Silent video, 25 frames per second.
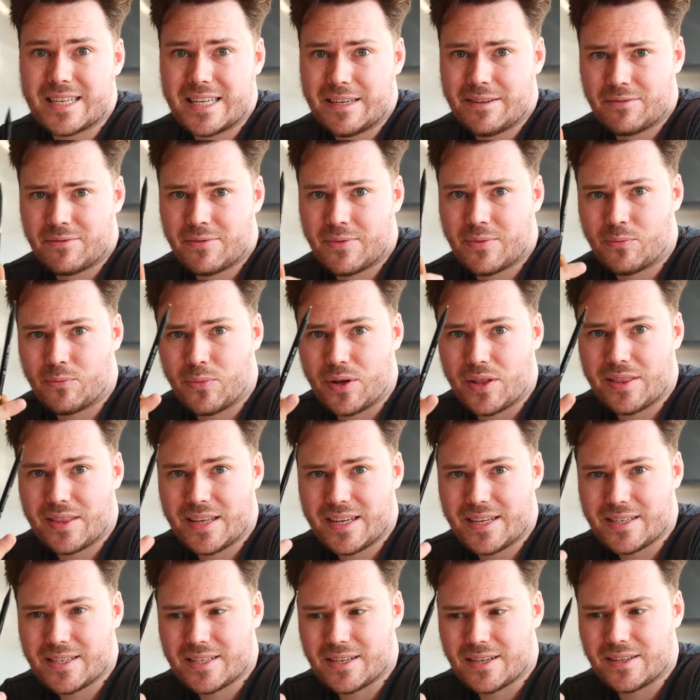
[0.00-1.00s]
Even with
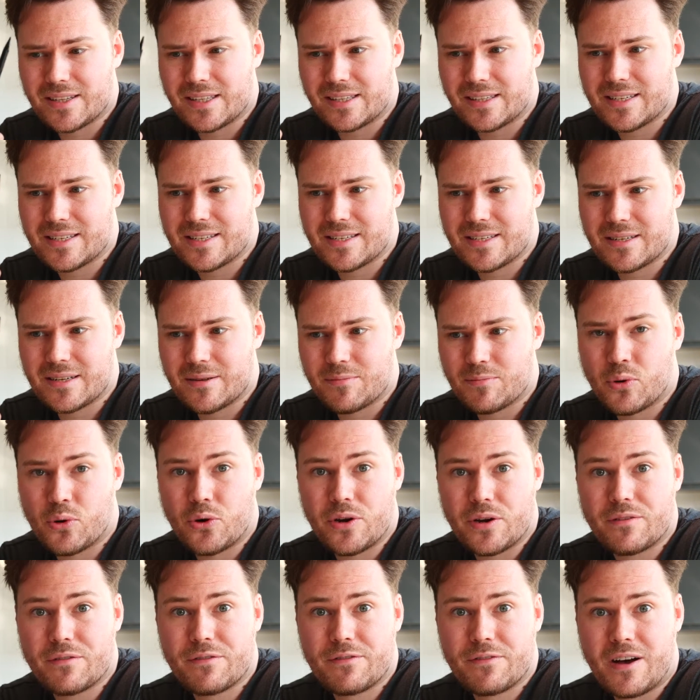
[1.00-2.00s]
this, I think this is a
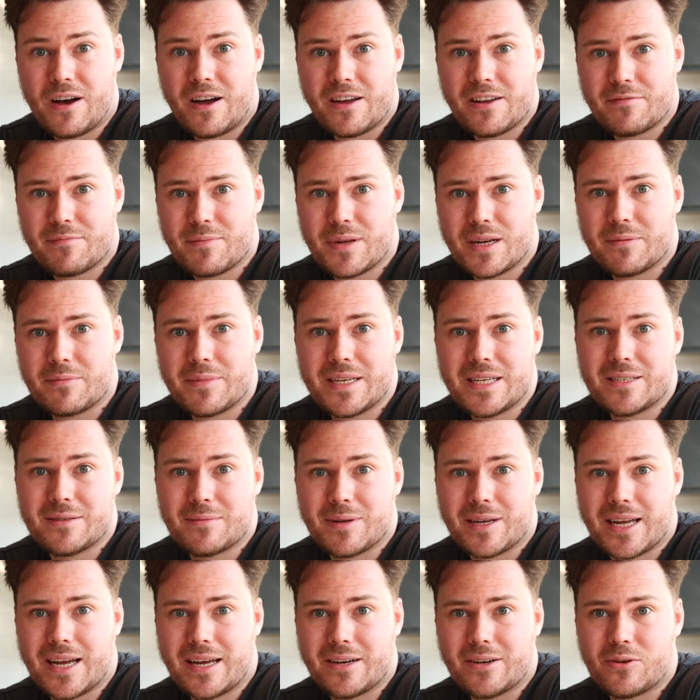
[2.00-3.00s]
0.5mm
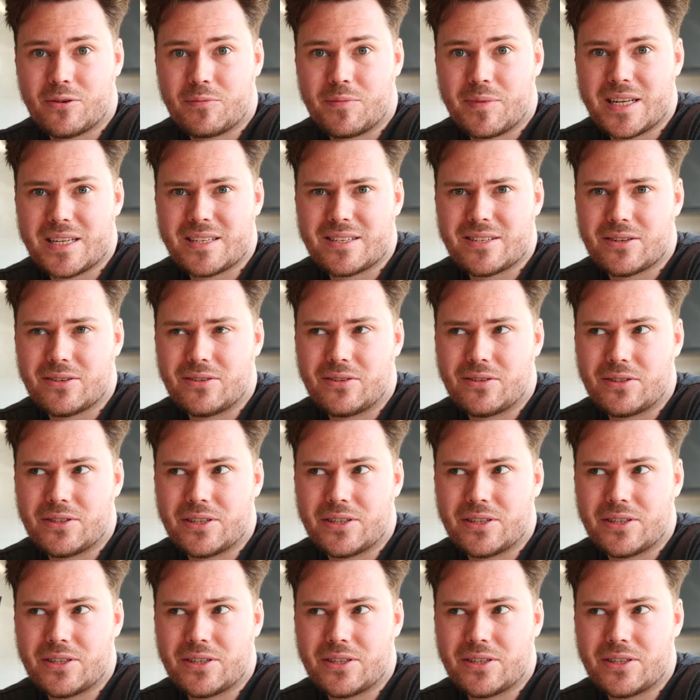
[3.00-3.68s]
mechanical pencil.